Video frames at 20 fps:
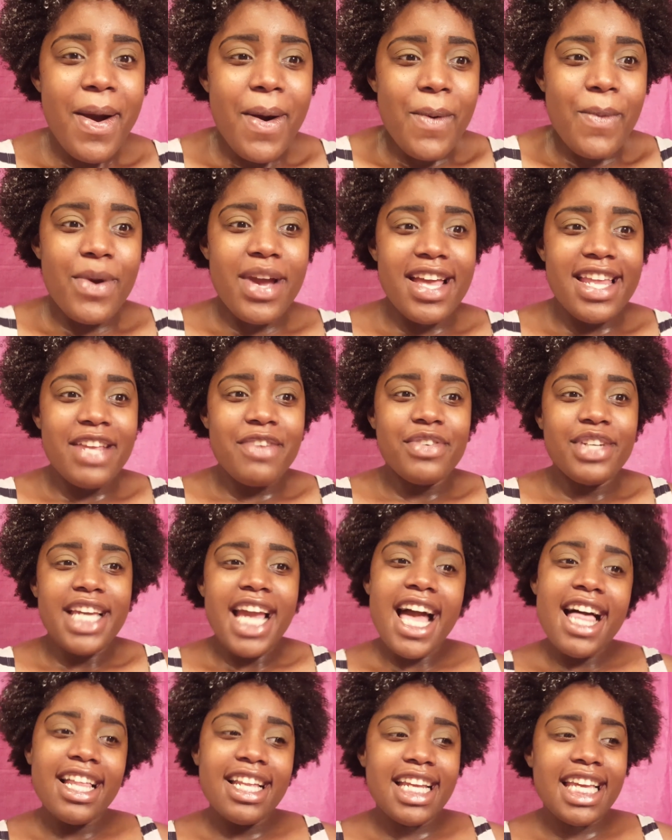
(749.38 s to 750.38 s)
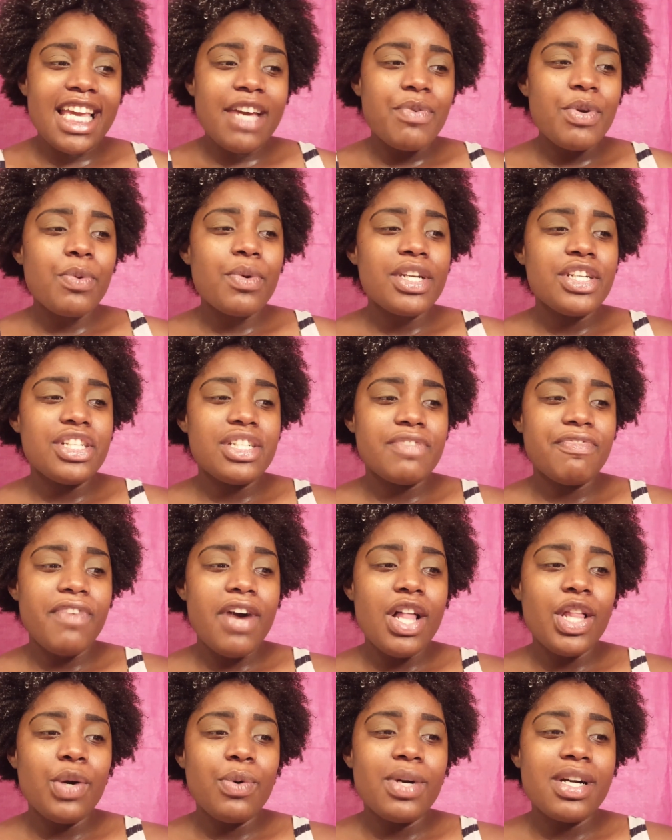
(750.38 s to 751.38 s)
when in reality if we would have just
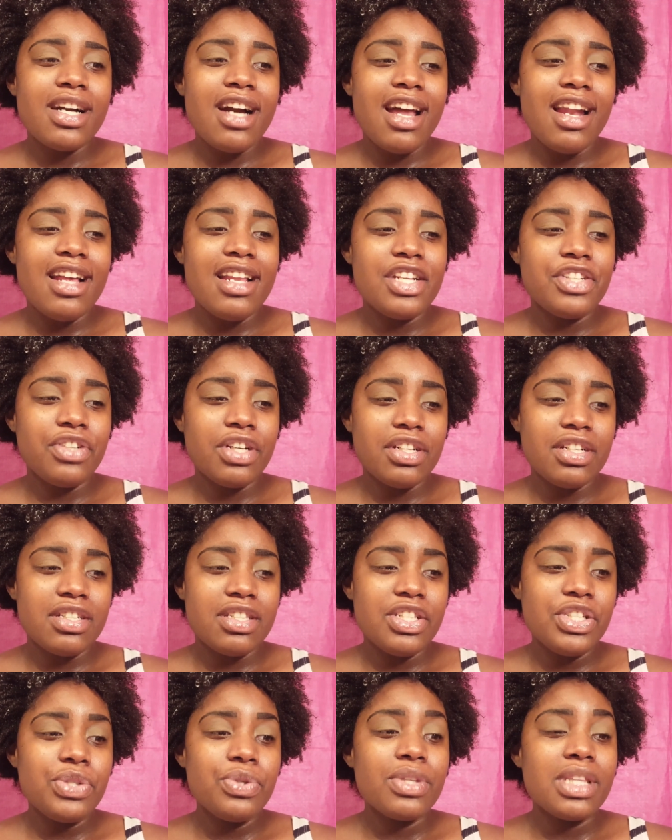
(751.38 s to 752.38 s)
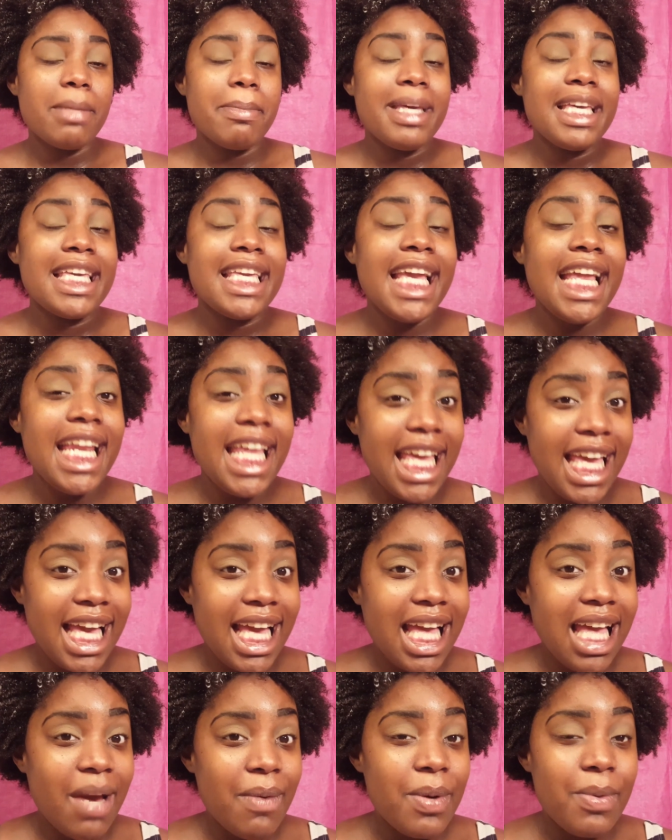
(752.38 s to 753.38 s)
followed what god had instructed us to do in the
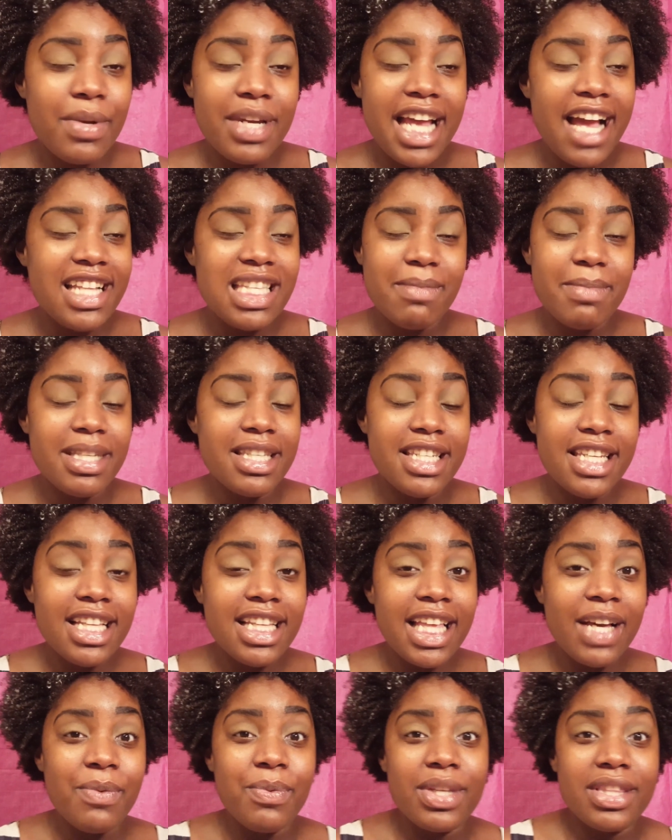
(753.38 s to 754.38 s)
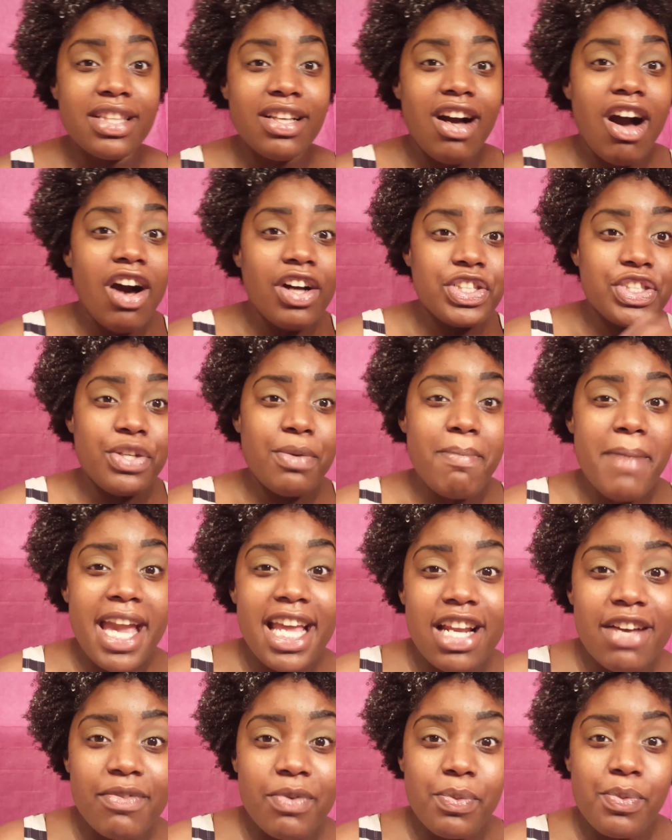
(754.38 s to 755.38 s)
beginning we wouldn't have to be dealing with the
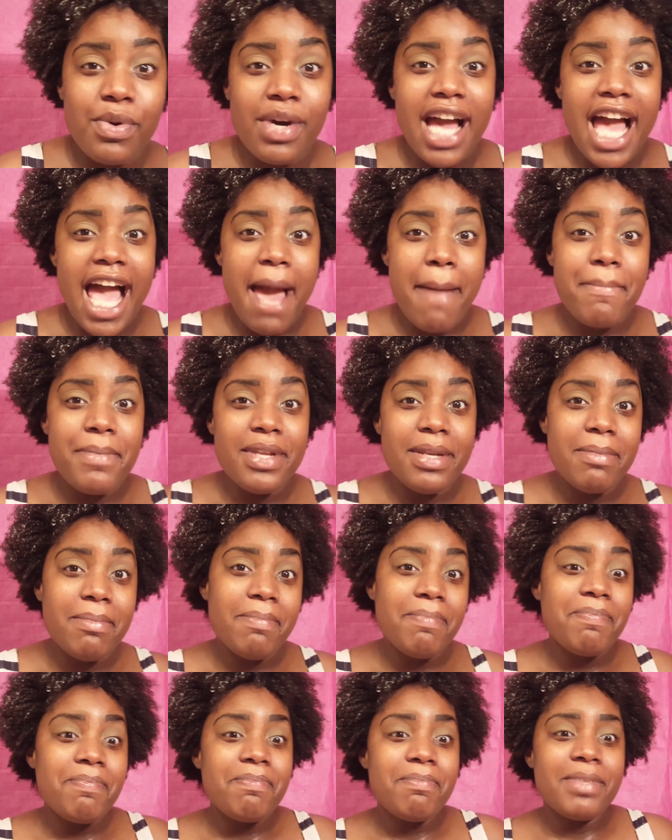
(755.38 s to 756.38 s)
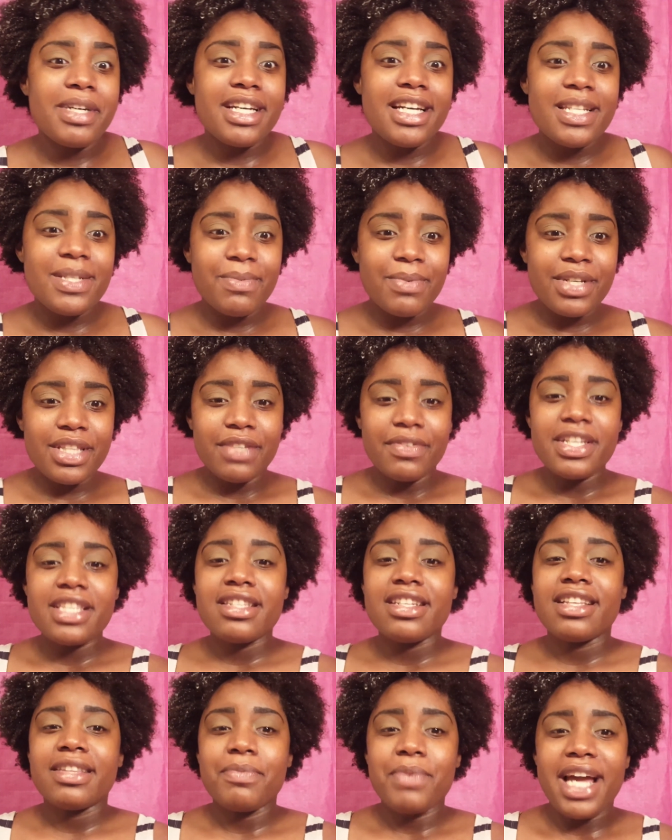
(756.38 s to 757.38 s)
alternative of what happened because we're the
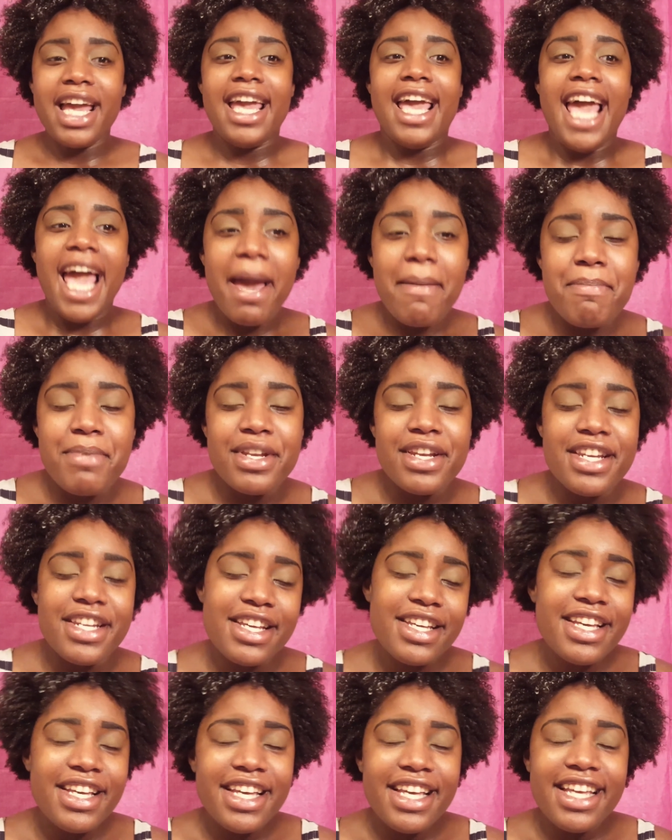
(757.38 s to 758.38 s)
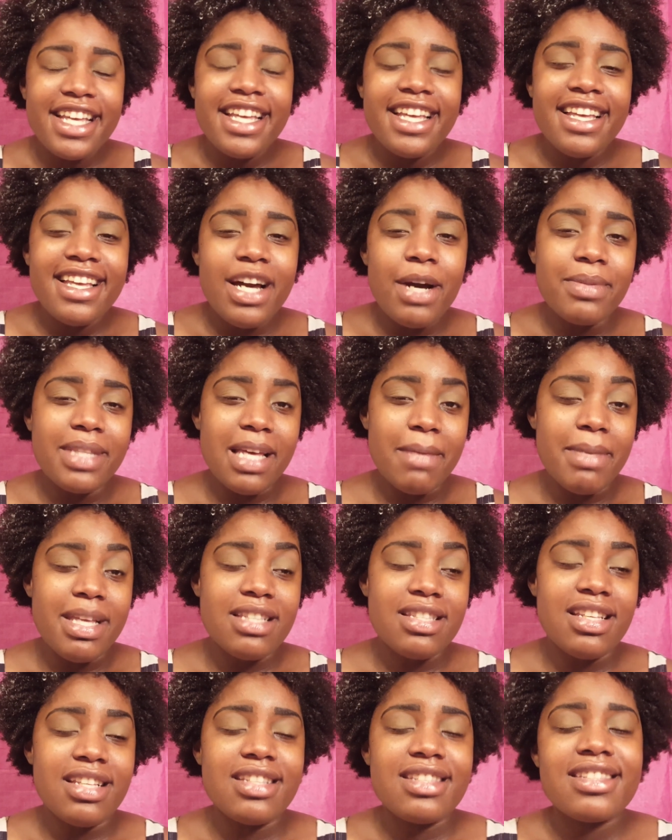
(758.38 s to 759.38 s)
reasoning why it happened hope that
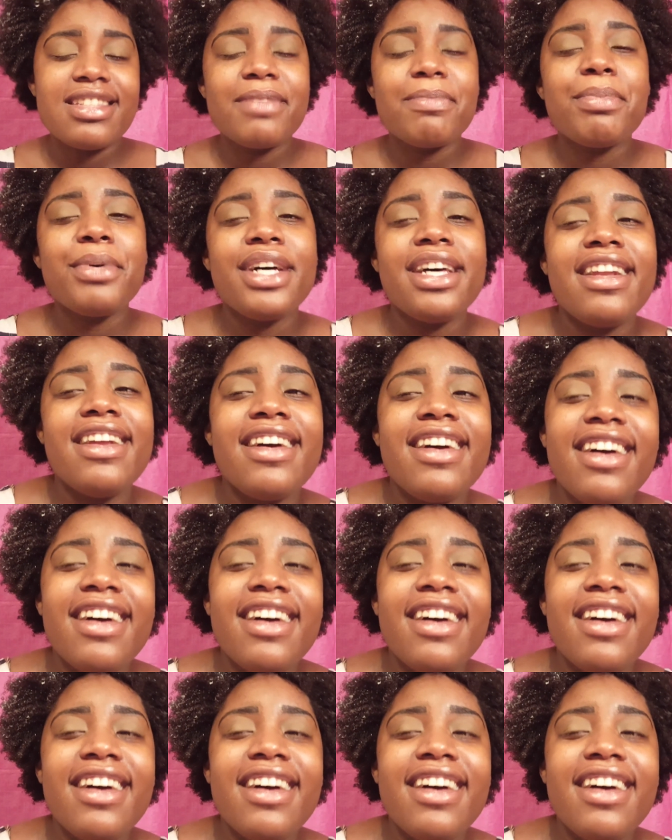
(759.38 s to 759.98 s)
made sense but